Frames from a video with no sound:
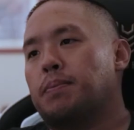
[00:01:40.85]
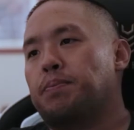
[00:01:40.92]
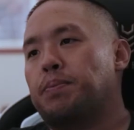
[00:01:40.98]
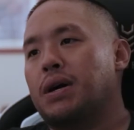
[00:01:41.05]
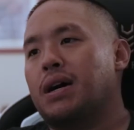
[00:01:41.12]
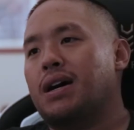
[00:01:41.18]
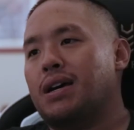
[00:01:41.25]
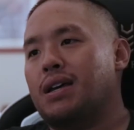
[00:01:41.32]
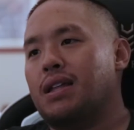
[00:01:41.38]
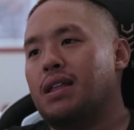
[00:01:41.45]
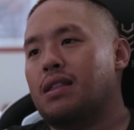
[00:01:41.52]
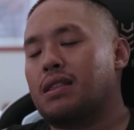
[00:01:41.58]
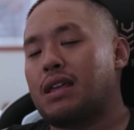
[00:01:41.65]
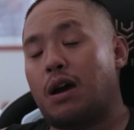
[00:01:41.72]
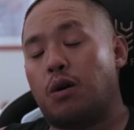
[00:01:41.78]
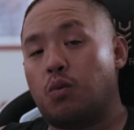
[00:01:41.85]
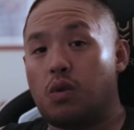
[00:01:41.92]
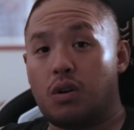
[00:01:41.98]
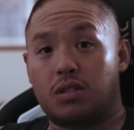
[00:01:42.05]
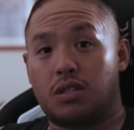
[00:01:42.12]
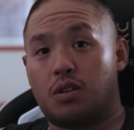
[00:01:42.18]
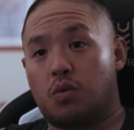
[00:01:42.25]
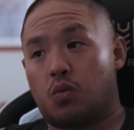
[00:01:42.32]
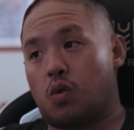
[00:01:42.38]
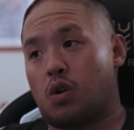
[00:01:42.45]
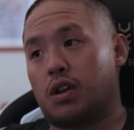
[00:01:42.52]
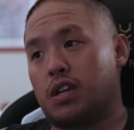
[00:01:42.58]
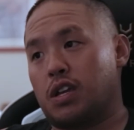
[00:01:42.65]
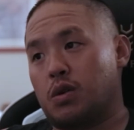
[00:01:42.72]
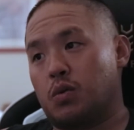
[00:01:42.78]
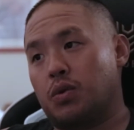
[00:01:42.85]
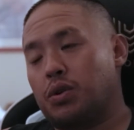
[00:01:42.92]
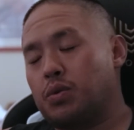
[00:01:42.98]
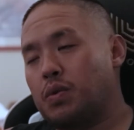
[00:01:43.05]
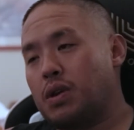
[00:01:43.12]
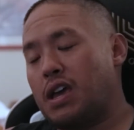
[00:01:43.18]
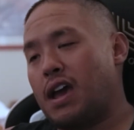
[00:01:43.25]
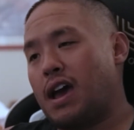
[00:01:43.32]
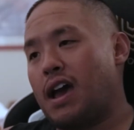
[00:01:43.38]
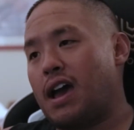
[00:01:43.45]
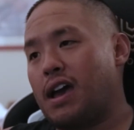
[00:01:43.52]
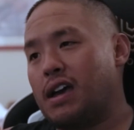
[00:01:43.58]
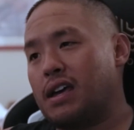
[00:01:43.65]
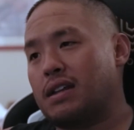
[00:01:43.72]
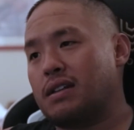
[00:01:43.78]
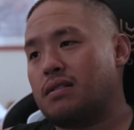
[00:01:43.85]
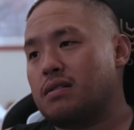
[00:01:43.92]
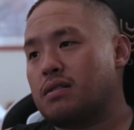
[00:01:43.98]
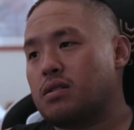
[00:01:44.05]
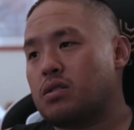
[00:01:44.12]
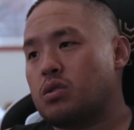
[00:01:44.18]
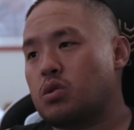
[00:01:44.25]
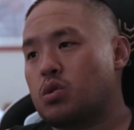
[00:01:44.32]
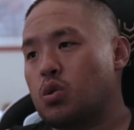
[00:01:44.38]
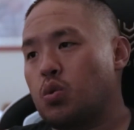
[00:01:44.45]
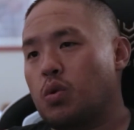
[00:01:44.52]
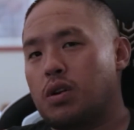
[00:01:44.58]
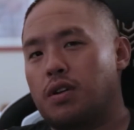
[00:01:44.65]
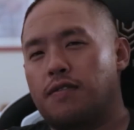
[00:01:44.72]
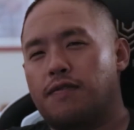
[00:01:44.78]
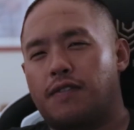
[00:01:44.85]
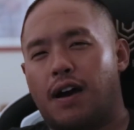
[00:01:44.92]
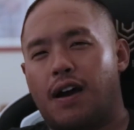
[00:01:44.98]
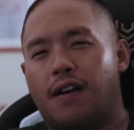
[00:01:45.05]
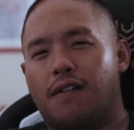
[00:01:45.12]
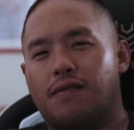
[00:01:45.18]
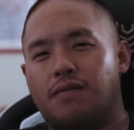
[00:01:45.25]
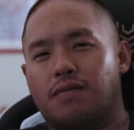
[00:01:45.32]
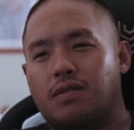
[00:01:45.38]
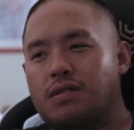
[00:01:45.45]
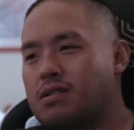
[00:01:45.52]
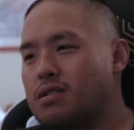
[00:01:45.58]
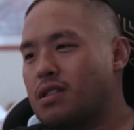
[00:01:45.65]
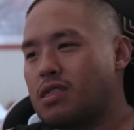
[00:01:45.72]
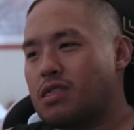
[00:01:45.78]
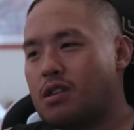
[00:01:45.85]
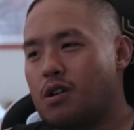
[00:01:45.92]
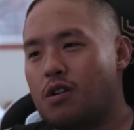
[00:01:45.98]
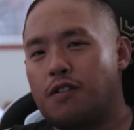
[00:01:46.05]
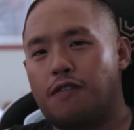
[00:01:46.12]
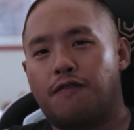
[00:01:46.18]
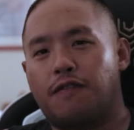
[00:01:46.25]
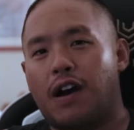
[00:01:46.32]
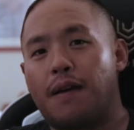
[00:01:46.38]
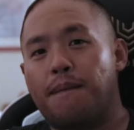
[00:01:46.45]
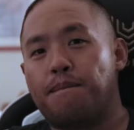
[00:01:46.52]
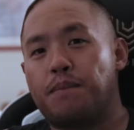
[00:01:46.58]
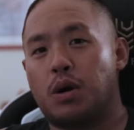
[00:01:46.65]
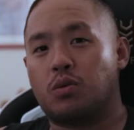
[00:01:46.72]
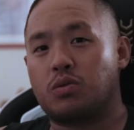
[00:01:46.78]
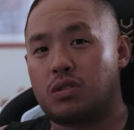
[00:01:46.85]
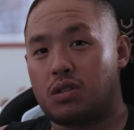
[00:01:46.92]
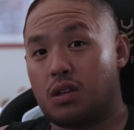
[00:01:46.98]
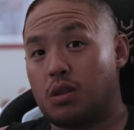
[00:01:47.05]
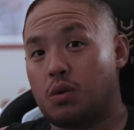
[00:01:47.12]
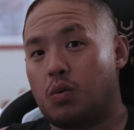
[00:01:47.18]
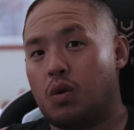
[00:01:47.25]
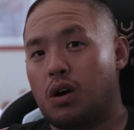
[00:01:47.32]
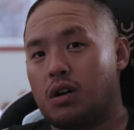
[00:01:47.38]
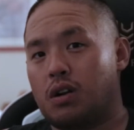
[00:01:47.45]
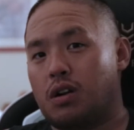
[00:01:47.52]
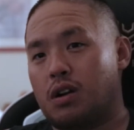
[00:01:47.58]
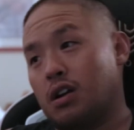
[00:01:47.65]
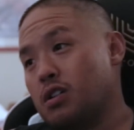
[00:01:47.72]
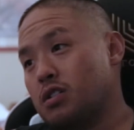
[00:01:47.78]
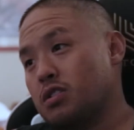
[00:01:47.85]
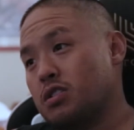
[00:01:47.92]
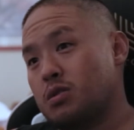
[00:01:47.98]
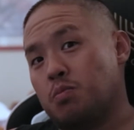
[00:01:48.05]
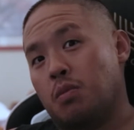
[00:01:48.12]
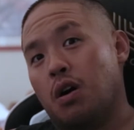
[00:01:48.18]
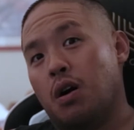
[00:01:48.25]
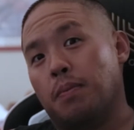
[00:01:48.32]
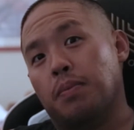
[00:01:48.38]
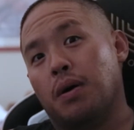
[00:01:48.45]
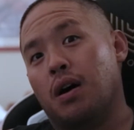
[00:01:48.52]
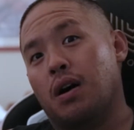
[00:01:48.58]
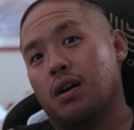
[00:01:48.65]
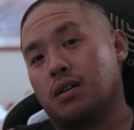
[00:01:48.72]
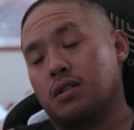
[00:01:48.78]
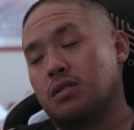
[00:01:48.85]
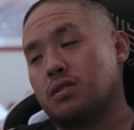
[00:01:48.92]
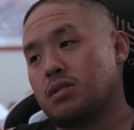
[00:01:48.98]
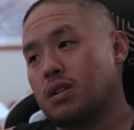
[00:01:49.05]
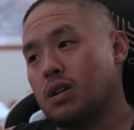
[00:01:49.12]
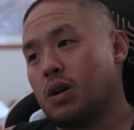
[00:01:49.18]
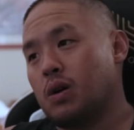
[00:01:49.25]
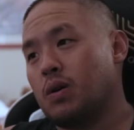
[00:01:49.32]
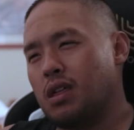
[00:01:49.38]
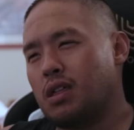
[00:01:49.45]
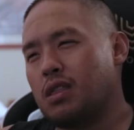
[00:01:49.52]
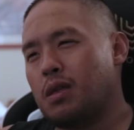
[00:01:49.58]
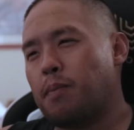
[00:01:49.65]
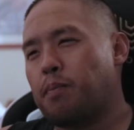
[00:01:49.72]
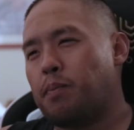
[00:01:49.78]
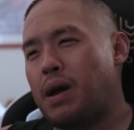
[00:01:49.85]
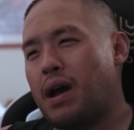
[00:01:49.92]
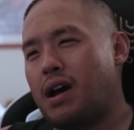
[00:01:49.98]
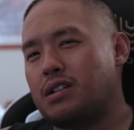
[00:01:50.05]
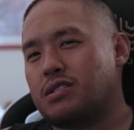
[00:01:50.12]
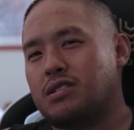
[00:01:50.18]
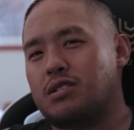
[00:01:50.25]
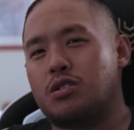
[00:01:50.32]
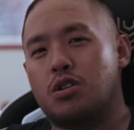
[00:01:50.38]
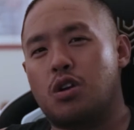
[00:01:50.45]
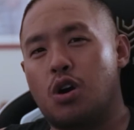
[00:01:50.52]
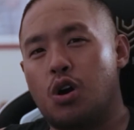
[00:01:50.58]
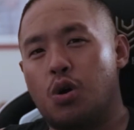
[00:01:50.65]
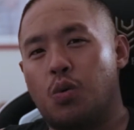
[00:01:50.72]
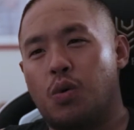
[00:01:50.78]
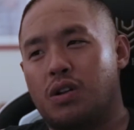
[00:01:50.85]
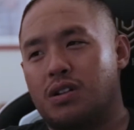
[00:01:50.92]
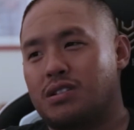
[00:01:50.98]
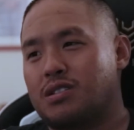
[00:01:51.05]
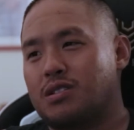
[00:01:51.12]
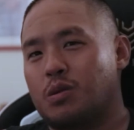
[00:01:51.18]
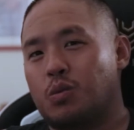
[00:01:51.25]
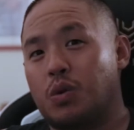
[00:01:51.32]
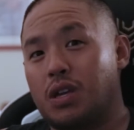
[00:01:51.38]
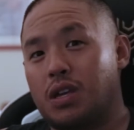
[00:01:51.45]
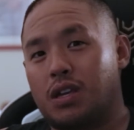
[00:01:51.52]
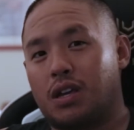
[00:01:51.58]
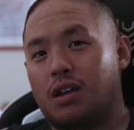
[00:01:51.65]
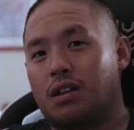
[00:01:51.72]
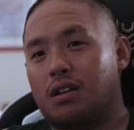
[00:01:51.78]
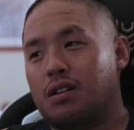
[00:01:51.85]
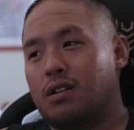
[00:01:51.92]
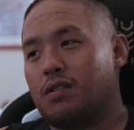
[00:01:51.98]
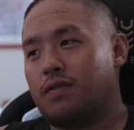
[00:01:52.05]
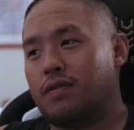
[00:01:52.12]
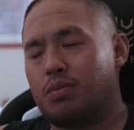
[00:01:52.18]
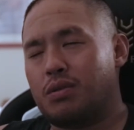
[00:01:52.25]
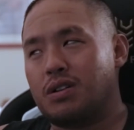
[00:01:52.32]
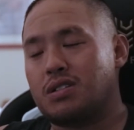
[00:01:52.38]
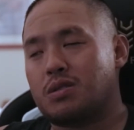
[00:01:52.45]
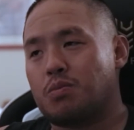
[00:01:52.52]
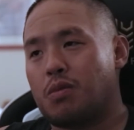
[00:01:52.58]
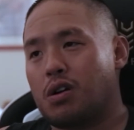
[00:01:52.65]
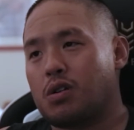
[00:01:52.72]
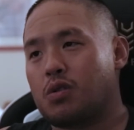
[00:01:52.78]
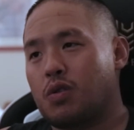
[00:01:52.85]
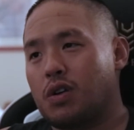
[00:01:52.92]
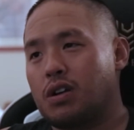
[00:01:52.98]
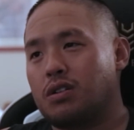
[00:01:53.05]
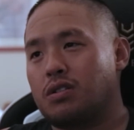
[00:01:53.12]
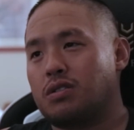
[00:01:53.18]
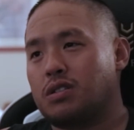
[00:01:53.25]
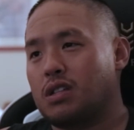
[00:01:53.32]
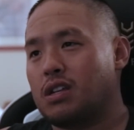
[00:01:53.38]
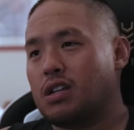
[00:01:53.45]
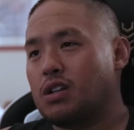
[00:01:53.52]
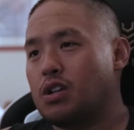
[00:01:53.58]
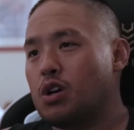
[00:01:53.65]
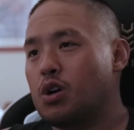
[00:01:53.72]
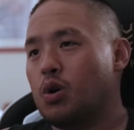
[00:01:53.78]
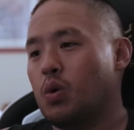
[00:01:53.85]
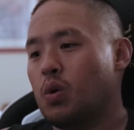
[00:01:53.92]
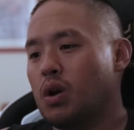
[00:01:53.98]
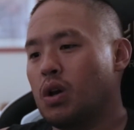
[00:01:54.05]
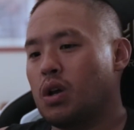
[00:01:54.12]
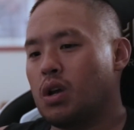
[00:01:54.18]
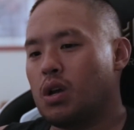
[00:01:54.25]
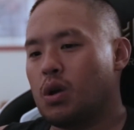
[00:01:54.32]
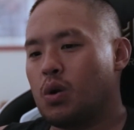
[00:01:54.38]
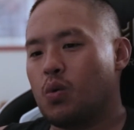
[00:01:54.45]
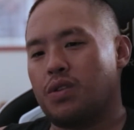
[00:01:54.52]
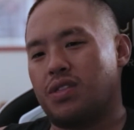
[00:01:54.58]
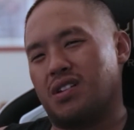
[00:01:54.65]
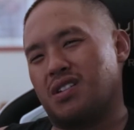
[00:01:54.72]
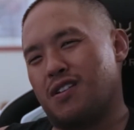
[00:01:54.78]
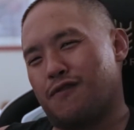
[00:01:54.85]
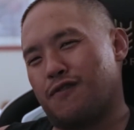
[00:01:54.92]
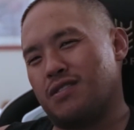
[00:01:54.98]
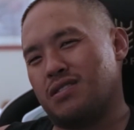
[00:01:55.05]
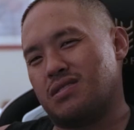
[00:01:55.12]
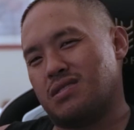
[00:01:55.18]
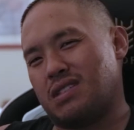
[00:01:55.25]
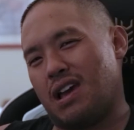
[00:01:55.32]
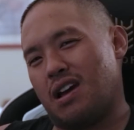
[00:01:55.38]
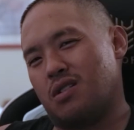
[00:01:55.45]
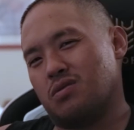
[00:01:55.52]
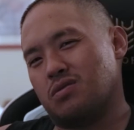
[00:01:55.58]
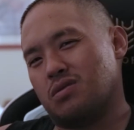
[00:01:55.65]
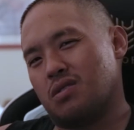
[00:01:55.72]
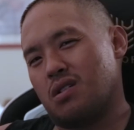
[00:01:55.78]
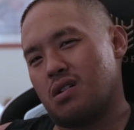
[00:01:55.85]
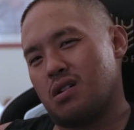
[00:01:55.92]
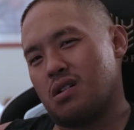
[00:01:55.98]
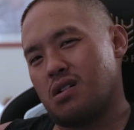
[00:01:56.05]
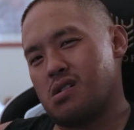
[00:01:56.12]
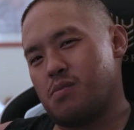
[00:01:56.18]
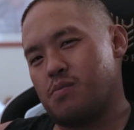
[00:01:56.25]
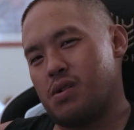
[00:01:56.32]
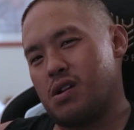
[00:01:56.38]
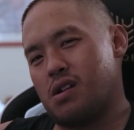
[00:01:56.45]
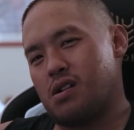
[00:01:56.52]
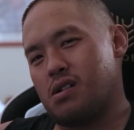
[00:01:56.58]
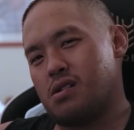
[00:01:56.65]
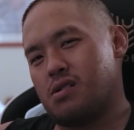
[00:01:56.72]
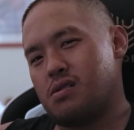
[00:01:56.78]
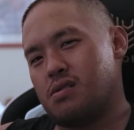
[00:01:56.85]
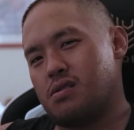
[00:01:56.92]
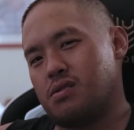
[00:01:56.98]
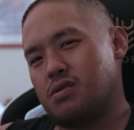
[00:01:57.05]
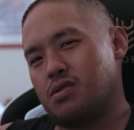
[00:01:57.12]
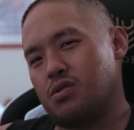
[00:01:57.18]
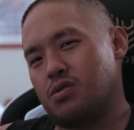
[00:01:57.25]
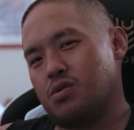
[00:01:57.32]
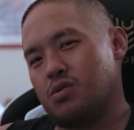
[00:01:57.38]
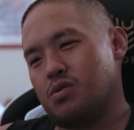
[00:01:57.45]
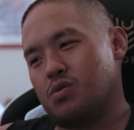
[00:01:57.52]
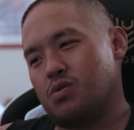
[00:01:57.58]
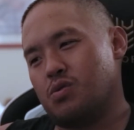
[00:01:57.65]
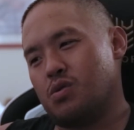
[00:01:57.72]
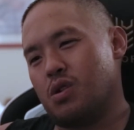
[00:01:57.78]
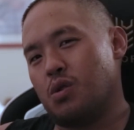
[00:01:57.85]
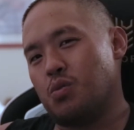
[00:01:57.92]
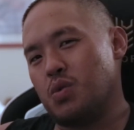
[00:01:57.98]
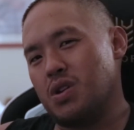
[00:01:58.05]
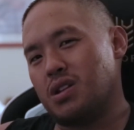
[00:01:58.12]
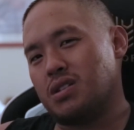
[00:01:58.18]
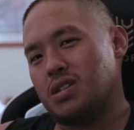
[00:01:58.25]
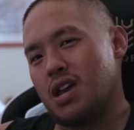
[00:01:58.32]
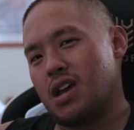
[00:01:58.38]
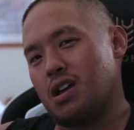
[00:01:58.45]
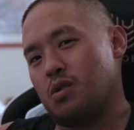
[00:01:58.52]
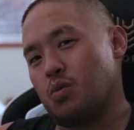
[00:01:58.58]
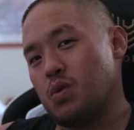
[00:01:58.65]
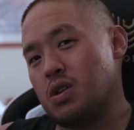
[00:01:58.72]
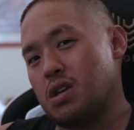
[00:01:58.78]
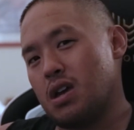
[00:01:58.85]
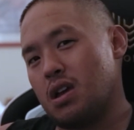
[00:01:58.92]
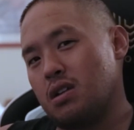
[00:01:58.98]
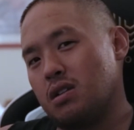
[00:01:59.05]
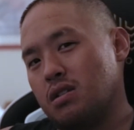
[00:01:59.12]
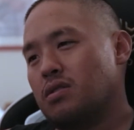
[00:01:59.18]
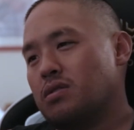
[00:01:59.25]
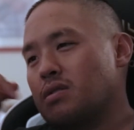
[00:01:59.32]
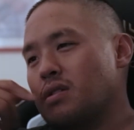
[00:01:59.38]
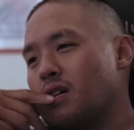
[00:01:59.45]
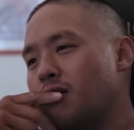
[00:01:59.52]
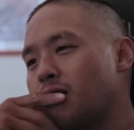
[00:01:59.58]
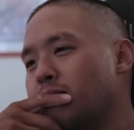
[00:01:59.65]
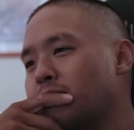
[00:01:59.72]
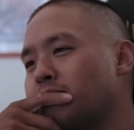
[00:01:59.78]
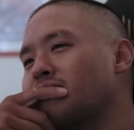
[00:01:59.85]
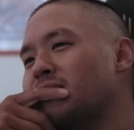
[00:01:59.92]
But that wasn't working when we had 25 to 35 boats on the water on a small pond. So I think the bass know when it's the weekend. Pretty smart critters, and they know what the different sounds are compared to a weekday and weekend. So